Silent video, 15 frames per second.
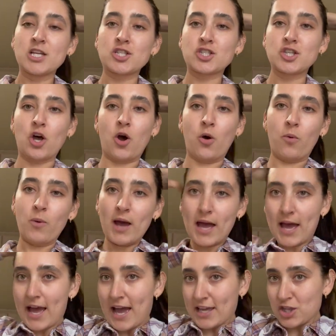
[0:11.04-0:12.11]
So
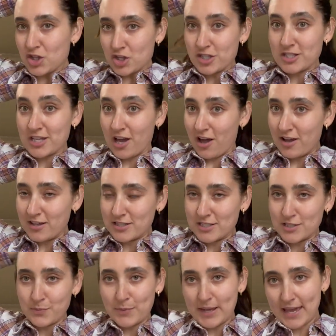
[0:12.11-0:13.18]
I just got
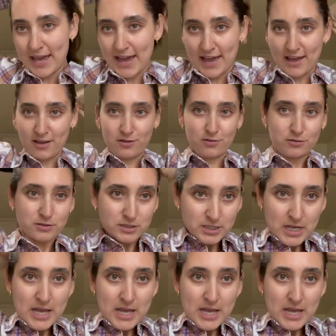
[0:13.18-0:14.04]
to my house.